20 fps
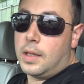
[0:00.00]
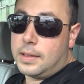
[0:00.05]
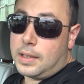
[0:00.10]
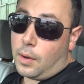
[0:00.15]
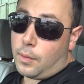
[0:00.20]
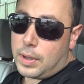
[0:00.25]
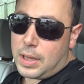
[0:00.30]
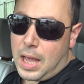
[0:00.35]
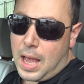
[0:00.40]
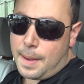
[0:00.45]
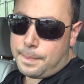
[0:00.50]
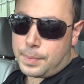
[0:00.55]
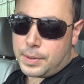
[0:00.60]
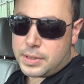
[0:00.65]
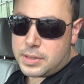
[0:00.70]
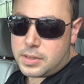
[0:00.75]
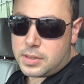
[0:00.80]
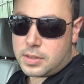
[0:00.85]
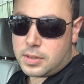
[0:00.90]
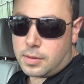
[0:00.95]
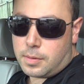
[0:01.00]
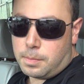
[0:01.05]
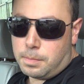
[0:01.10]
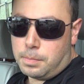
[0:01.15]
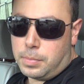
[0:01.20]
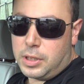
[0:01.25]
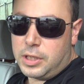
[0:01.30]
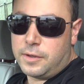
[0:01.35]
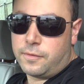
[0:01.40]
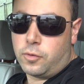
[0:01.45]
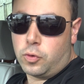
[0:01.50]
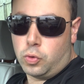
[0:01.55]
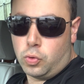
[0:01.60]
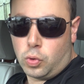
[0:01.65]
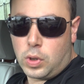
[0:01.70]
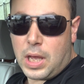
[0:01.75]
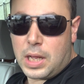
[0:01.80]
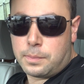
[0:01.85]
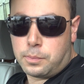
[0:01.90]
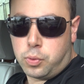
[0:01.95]
Now it happens, but if you do
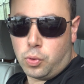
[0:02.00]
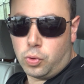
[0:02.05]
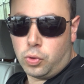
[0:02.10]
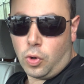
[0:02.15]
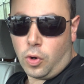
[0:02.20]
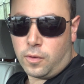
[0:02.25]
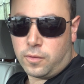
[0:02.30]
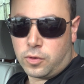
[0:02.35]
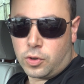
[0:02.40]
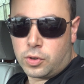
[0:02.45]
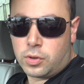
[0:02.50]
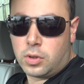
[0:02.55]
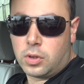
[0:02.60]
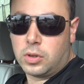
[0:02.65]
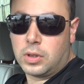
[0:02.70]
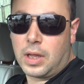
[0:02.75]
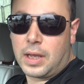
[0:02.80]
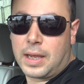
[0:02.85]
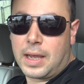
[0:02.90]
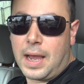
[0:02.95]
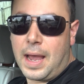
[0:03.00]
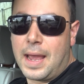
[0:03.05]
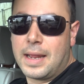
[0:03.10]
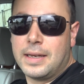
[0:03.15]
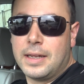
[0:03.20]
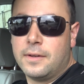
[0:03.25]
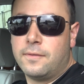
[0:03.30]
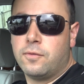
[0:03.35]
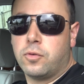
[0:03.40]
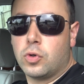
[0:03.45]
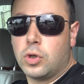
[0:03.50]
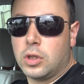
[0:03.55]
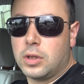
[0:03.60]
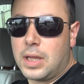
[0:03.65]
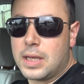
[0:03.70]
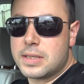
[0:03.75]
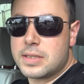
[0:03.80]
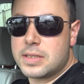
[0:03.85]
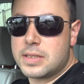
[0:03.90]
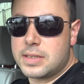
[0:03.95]
get pulled over, like I did for the
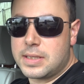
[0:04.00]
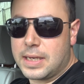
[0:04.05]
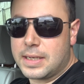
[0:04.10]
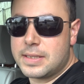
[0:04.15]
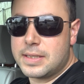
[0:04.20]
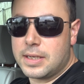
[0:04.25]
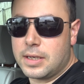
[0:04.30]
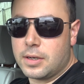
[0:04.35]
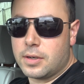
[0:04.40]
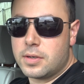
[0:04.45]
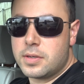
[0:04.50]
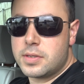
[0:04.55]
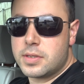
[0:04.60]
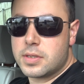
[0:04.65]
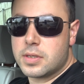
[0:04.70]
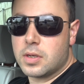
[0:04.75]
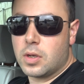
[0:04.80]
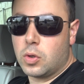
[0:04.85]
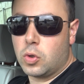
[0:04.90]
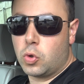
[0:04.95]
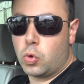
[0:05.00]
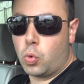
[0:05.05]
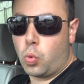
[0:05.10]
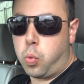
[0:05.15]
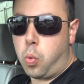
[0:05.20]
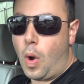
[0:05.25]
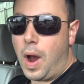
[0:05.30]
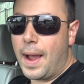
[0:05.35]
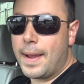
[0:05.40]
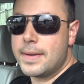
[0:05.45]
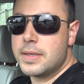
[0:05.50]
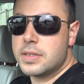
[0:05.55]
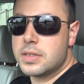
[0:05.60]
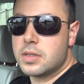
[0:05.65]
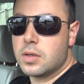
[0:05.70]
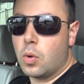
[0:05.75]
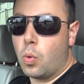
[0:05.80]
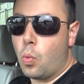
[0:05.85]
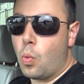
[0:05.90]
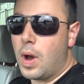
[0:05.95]
last 6 years,
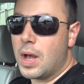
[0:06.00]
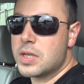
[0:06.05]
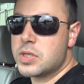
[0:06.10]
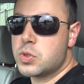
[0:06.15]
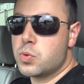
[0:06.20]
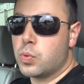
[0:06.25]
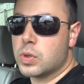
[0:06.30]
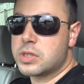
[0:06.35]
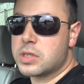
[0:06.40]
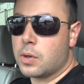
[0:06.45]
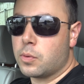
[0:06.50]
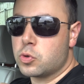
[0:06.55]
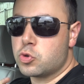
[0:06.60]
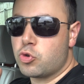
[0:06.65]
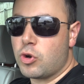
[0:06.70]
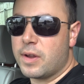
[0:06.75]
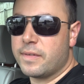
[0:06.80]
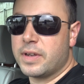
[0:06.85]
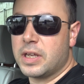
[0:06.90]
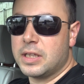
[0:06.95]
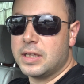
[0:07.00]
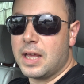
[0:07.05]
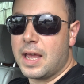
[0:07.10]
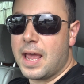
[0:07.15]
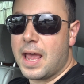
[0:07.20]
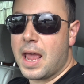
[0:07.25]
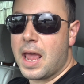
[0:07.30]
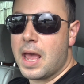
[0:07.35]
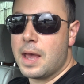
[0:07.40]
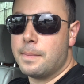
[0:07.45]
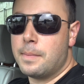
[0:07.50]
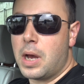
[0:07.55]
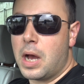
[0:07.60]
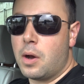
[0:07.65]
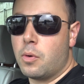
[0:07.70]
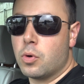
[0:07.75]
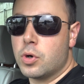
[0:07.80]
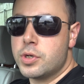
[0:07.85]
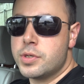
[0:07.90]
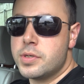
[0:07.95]
twice. Once was I was driving in the AM
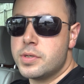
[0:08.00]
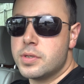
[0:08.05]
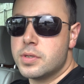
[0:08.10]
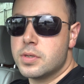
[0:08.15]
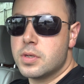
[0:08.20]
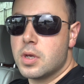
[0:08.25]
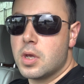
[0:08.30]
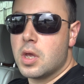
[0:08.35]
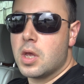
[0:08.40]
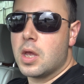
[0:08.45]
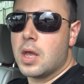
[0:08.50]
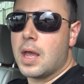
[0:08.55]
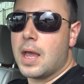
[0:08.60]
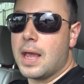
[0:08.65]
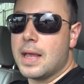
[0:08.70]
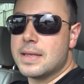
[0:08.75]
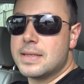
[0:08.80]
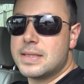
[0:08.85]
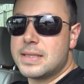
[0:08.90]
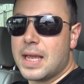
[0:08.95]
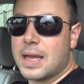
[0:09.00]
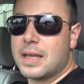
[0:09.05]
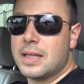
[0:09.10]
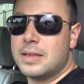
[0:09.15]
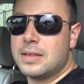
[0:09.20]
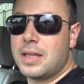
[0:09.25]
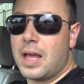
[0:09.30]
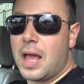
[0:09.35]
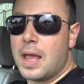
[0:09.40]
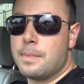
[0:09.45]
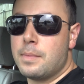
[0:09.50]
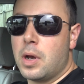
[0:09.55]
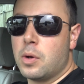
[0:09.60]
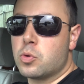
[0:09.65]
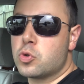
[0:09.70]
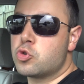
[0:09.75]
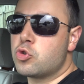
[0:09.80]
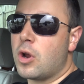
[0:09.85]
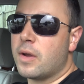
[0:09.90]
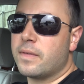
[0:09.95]
hours, and second time I
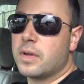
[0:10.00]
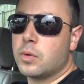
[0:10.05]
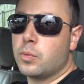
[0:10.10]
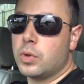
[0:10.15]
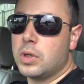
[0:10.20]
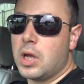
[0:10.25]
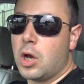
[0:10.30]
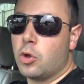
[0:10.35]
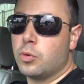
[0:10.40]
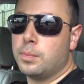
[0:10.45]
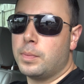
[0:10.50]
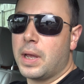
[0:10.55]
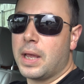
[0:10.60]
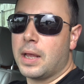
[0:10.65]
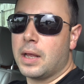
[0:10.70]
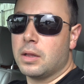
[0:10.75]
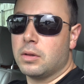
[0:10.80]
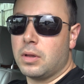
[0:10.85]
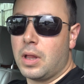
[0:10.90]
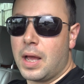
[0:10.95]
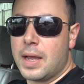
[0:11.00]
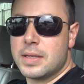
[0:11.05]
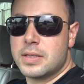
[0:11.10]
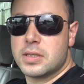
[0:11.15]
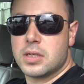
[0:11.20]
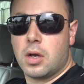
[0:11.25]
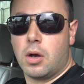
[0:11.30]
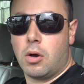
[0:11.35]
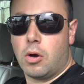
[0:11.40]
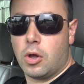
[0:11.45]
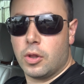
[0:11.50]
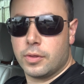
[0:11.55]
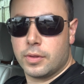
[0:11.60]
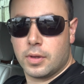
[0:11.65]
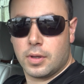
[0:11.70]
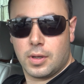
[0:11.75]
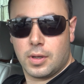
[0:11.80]
was driving without my lights on